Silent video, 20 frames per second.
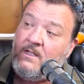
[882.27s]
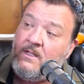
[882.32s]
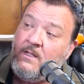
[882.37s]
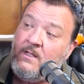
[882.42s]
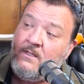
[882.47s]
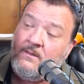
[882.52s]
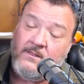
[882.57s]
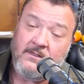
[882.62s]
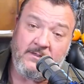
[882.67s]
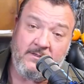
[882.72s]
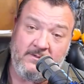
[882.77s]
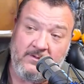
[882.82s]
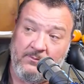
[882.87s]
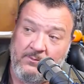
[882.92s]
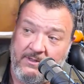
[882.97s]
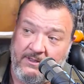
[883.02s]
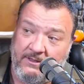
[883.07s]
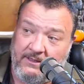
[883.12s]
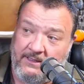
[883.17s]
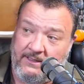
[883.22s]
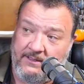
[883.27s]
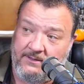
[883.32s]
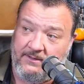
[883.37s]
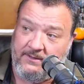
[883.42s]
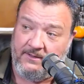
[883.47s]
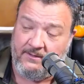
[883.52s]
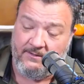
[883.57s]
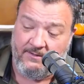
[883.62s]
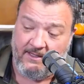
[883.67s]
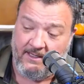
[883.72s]
This is a Midland
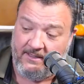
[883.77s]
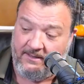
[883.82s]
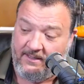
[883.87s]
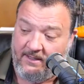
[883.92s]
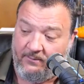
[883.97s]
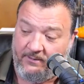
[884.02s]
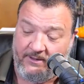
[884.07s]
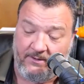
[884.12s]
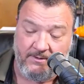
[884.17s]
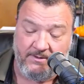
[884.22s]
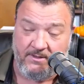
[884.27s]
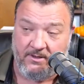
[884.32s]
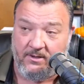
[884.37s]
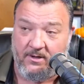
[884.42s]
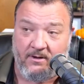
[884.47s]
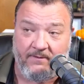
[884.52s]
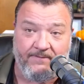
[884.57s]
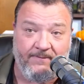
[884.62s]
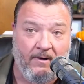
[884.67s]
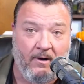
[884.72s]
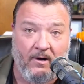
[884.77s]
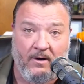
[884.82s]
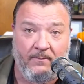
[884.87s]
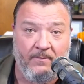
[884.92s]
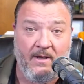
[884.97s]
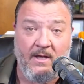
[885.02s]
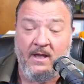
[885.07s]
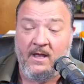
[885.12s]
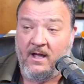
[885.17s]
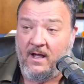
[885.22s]
thing that we use on our farm.
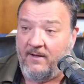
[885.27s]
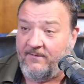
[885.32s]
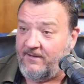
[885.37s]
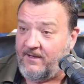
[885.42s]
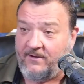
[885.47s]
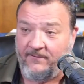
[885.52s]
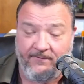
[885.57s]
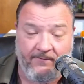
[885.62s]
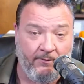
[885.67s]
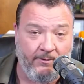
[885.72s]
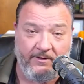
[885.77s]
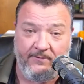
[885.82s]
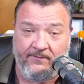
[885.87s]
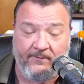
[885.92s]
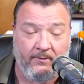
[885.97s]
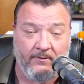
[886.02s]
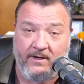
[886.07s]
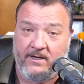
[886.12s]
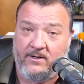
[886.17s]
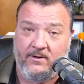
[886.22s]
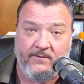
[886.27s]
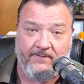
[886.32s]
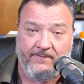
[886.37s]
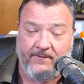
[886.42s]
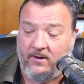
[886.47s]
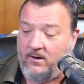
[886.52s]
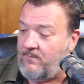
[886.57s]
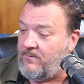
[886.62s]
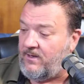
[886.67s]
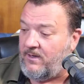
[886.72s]
I've got a 44-acre
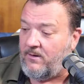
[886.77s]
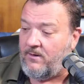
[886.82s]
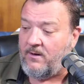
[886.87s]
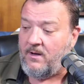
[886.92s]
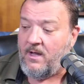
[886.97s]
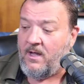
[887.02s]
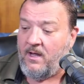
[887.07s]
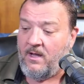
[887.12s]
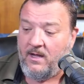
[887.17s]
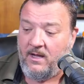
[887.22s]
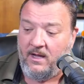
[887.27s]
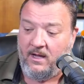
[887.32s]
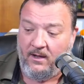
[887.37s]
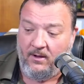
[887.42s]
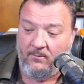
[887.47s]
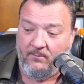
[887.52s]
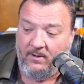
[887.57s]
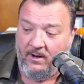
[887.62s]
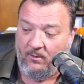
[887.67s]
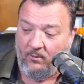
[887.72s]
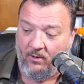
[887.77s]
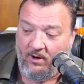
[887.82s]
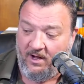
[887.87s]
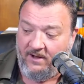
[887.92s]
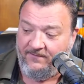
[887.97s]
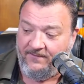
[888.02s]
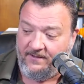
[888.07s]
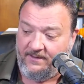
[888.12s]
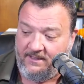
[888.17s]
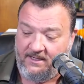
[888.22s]
farm here, and my
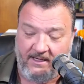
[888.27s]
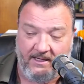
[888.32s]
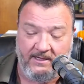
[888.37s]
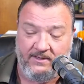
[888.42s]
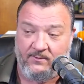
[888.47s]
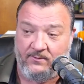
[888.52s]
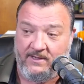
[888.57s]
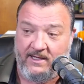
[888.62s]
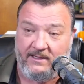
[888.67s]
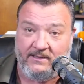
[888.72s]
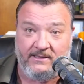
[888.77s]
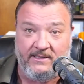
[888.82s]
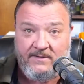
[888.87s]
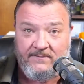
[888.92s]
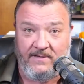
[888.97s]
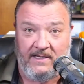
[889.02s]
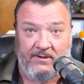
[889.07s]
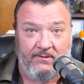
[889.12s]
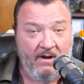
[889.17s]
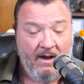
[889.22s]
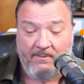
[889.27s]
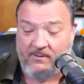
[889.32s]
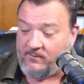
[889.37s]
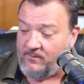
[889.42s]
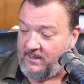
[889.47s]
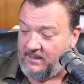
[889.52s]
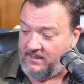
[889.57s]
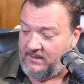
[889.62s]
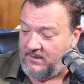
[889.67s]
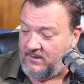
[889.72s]
wife and kids, when they leave, they grab a
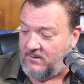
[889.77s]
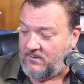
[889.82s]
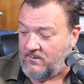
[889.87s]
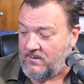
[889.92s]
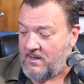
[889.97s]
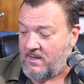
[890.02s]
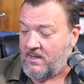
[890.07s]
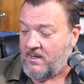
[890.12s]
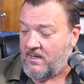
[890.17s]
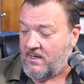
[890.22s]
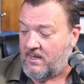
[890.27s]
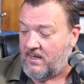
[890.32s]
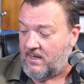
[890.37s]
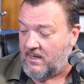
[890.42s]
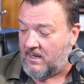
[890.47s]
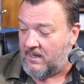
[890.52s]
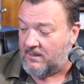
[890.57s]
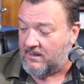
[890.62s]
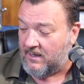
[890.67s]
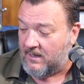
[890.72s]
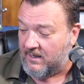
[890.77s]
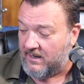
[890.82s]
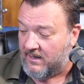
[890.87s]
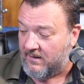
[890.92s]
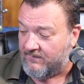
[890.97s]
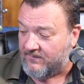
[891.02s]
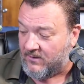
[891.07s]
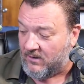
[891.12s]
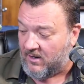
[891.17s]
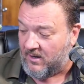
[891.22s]
radio, and I
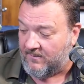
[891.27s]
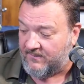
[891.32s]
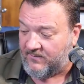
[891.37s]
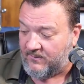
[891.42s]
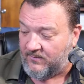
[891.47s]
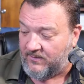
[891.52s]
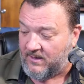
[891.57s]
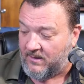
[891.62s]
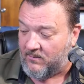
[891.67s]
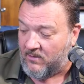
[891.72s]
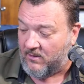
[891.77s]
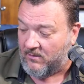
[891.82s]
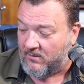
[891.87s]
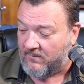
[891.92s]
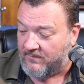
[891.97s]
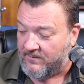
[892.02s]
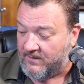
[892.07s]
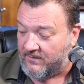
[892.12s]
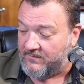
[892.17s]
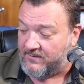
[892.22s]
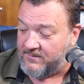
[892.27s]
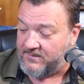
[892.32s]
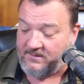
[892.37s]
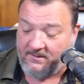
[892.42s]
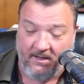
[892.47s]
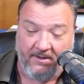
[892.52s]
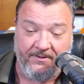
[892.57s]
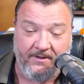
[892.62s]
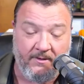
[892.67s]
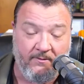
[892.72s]
have comms with them all over there. There's
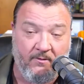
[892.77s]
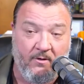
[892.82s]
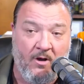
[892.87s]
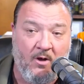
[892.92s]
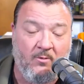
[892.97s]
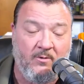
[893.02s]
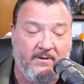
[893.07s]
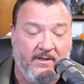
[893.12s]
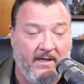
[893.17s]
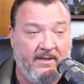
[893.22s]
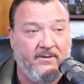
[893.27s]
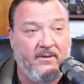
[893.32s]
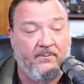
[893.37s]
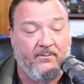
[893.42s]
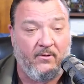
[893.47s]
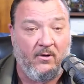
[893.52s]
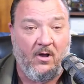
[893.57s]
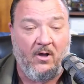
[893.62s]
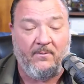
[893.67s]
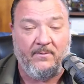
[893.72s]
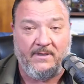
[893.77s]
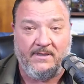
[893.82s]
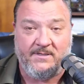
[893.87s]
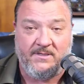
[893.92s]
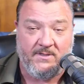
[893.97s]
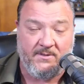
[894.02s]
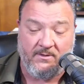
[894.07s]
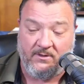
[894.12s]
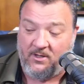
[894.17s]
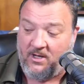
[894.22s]
nothing wrong with that. The problem
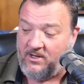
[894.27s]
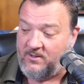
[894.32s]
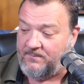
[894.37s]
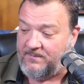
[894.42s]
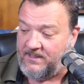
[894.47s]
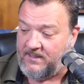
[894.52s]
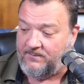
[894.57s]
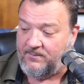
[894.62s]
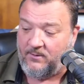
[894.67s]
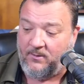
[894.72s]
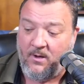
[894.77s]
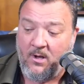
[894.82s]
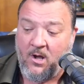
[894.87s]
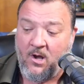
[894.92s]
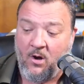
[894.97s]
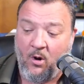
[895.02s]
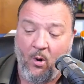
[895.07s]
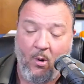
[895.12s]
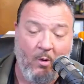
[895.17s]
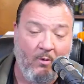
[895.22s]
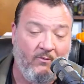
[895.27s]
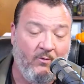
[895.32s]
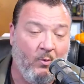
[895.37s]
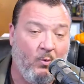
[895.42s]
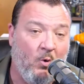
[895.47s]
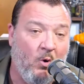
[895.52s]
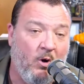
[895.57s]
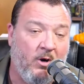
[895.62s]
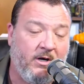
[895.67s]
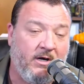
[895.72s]
is a lot of people
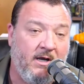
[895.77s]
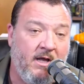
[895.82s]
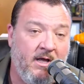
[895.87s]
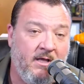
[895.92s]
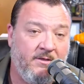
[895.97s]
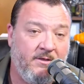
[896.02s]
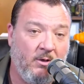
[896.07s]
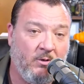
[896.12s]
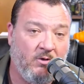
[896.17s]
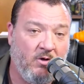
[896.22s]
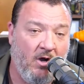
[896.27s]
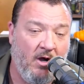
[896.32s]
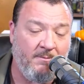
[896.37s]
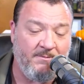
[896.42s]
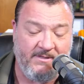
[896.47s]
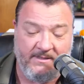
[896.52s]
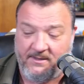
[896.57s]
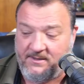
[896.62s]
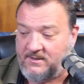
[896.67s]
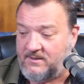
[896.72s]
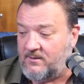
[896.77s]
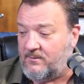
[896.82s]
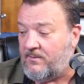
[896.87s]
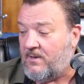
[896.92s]
overwork their comm system.